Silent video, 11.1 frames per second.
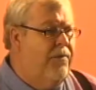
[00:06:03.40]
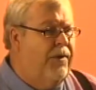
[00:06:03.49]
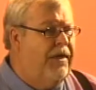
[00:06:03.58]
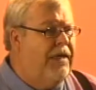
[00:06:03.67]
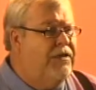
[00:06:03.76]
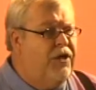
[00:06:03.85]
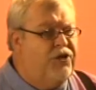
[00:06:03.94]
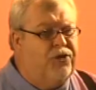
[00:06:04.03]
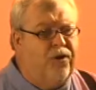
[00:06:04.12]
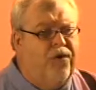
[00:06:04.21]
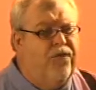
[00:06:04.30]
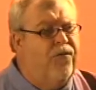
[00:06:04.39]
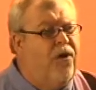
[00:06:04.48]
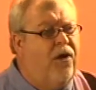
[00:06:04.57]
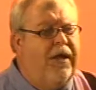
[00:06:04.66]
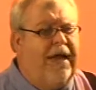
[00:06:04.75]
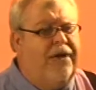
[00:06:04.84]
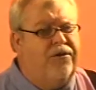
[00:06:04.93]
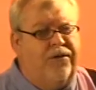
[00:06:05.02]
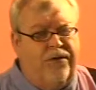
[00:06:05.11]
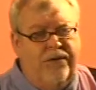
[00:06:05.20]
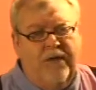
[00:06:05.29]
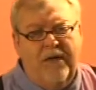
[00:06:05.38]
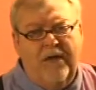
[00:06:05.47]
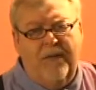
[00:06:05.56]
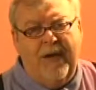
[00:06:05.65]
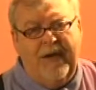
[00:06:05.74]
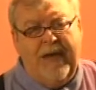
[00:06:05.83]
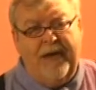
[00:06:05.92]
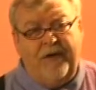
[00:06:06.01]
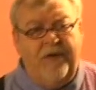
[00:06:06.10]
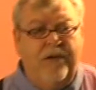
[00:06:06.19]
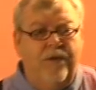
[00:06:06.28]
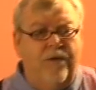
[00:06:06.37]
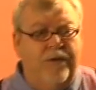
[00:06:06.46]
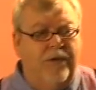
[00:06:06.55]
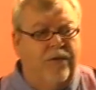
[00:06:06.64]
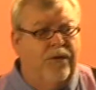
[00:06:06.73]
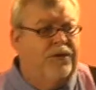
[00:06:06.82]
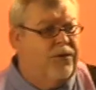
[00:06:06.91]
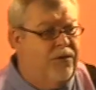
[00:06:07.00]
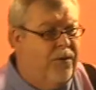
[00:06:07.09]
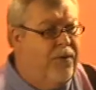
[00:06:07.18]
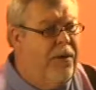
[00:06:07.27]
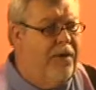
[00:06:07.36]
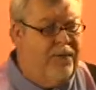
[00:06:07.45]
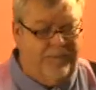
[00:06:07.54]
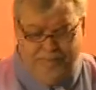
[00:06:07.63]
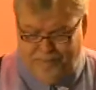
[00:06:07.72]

But that's not your overall attitude about how to deal with a question or a problem.